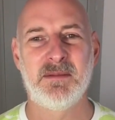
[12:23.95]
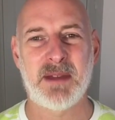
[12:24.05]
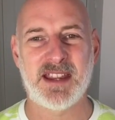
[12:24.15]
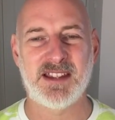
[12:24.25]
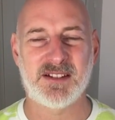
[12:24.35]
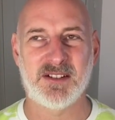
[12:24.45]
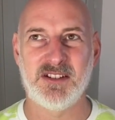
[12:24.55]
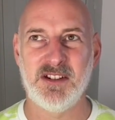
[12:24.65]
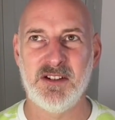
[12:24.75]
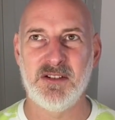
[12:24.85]
based
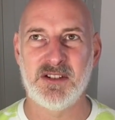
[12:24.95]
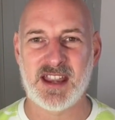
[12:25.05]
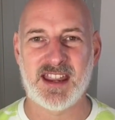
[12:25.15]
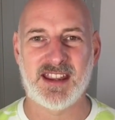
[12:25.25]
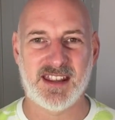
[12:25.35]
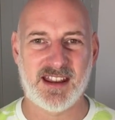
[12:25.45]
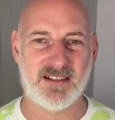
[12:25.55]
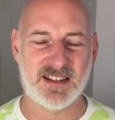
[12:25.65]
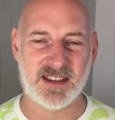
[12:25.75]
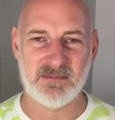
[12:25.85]
on you saying
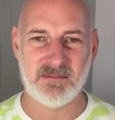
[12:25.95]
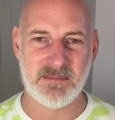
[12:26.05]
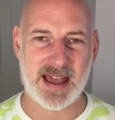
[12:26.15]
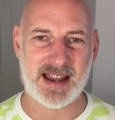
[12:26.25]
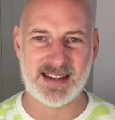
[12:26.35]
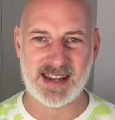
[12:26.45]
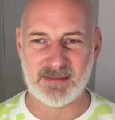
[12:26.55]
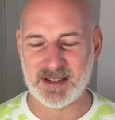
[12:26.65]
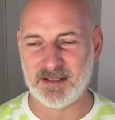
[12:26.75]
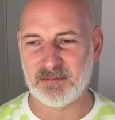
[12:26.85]
there is a maladaptive